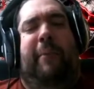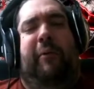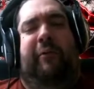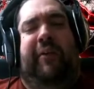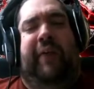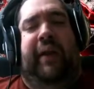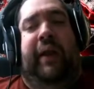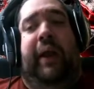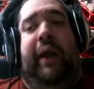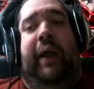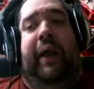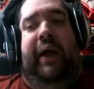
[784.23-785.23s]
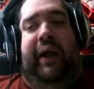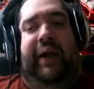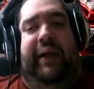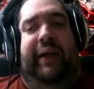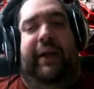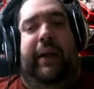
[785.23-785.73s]
movie
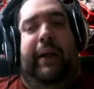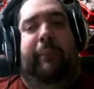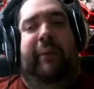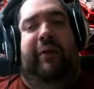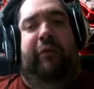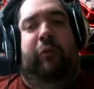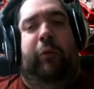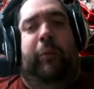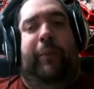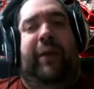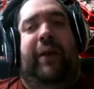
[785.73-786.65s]
and it not be a tournament?